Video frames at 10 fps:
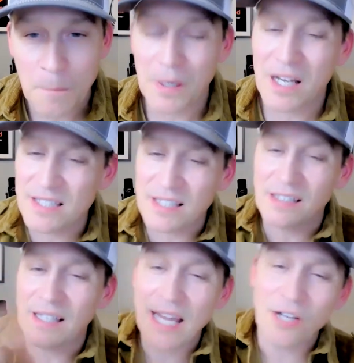because the
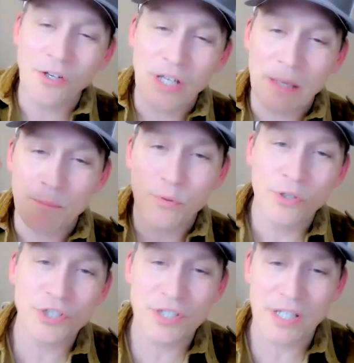later you get
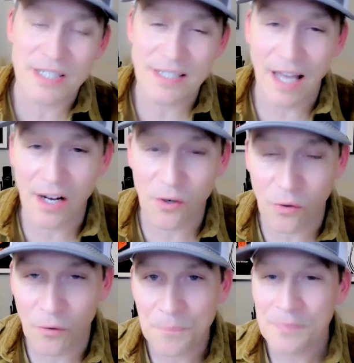pushed to the
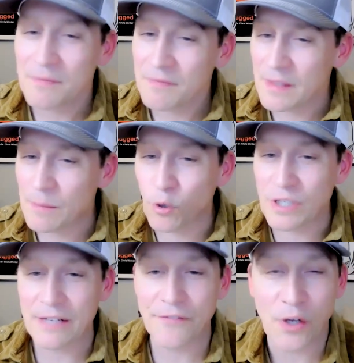cycle, the more
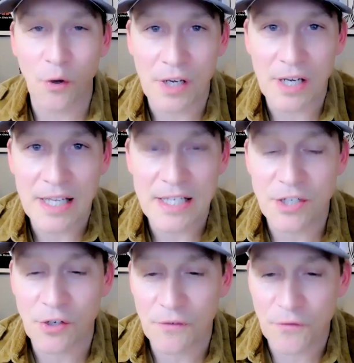difficult it
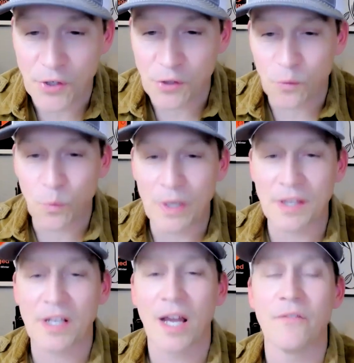is for you to win
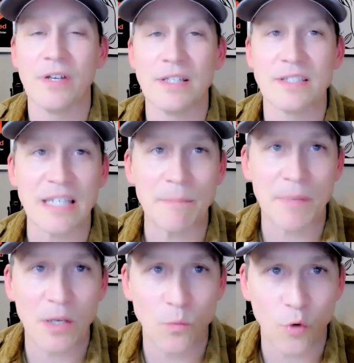the coveted
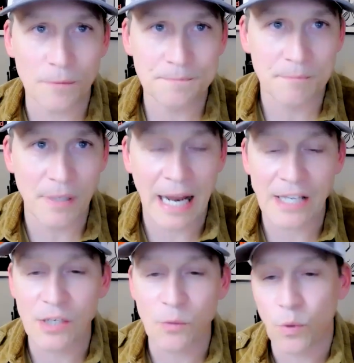Sleepy Award. But I
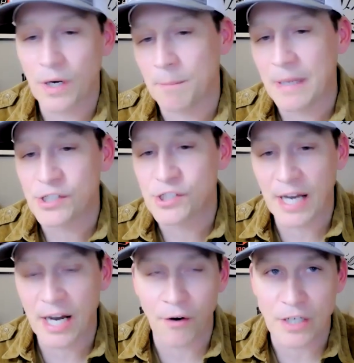did want to
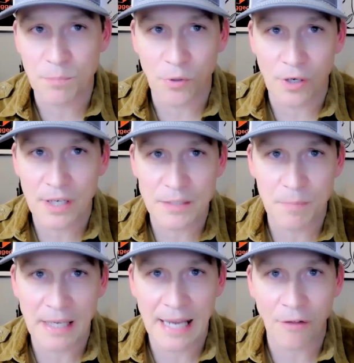mention Eric's book as
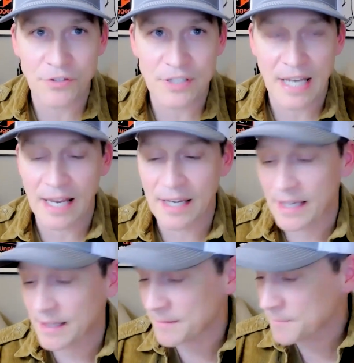being
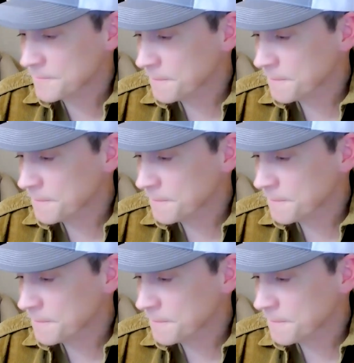outstanding, and